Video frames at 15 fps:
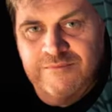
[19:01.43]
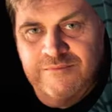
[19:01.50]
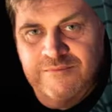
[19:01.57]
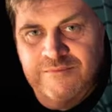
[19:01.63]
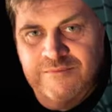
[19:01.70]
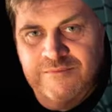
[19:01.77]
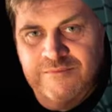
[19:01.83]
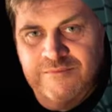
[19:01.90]

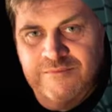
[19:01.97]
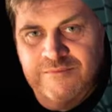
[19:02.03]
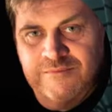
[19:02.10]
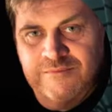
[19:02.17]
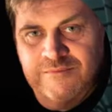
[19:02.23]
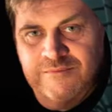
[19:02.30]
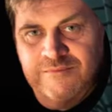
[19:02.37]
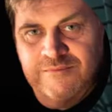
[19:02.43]

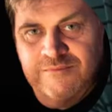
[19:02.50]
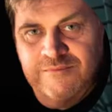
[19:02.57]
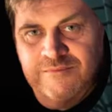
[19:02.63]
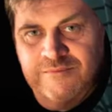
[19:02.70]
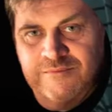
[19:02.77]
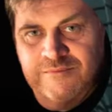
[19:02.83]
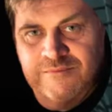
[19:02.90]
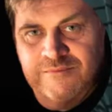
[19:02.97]

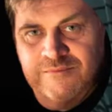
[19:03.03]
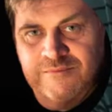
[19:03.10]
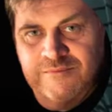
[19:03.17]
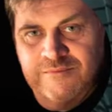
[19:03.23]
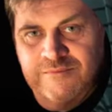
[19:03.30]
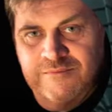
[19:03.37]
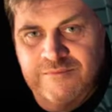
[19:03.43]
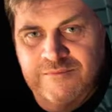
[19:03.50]

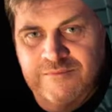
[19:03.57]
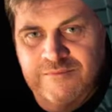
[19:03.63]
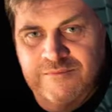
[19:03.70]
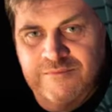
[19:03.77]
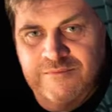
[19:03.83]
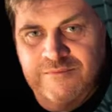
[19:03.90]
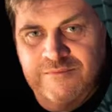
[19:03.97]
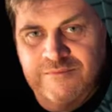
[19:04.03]

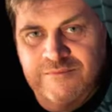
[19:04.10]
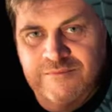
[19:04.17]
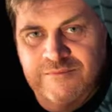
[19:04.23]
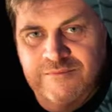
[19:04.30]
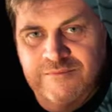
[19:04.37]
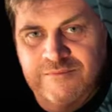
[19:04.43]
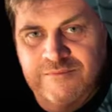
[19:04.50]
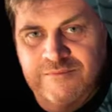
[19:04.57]

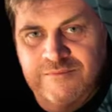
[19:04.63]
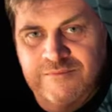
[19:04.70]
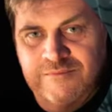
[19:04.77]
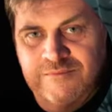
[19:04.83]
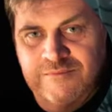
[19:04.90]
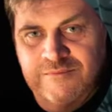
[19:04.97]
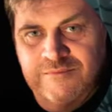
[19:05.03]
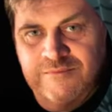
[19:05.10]

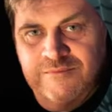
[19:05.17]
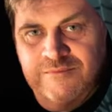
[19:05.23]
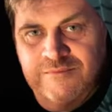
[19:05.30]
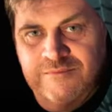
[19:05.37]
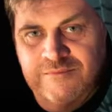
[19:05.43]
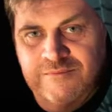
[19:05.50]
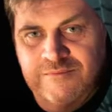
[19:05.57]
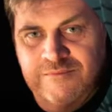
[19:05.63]

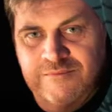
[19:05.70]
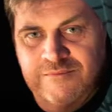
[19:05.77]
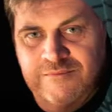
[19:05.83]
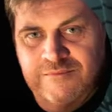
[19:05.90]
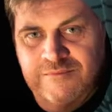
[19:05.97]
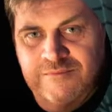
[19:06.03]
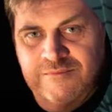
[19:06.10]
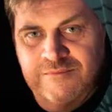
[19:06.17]

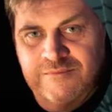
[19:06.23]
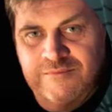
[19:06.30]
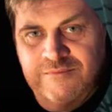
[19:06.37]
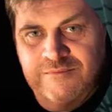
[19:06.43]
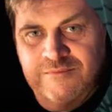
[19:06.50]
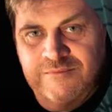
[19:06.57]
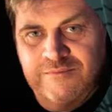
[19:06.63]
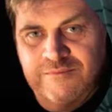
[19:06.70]

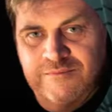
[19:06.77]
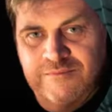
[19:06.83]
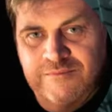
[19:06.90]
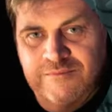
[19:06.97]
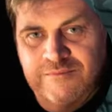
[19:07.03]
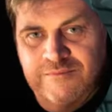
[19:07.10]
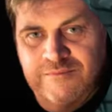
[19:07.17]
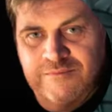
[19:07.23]

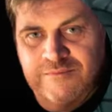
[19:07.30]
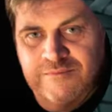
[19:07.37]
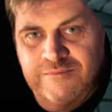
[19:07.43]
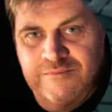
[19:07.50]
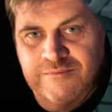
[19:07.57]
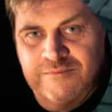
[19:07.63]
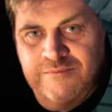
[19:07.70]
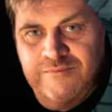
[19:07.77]

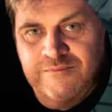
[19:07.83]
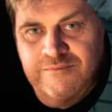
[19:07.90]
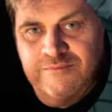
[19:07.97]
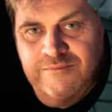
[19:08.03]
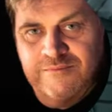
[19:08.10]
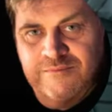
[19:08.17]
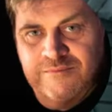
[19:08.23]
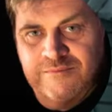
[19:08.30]
The person shown says nothing.